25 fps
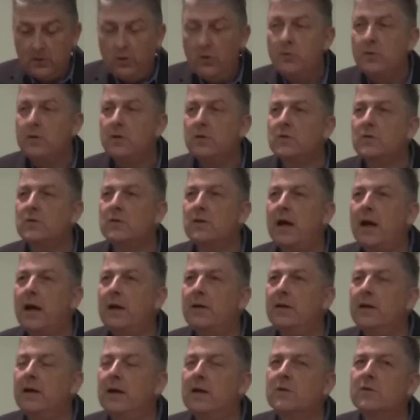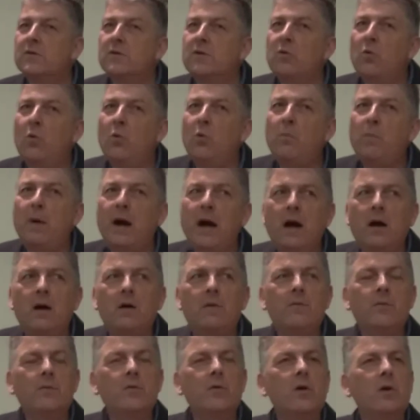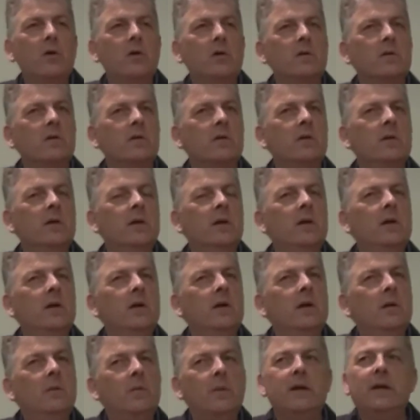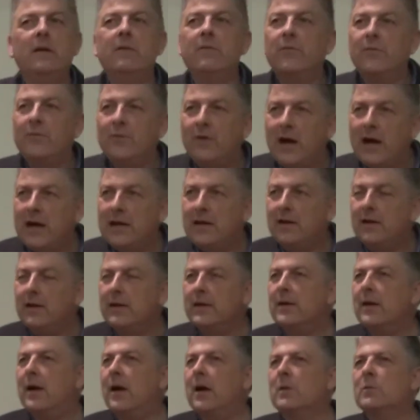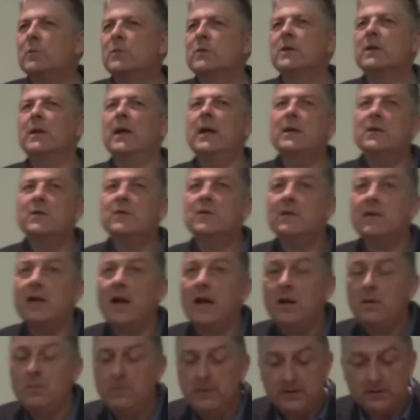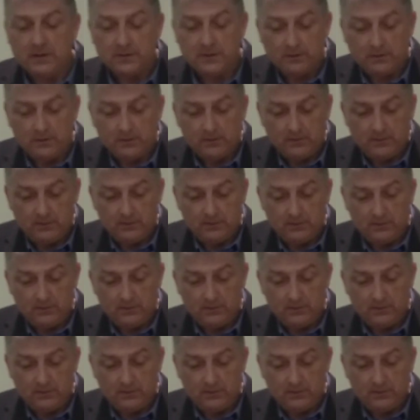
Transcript: Who can stand against an all powerful God when he finally comes against his enemies?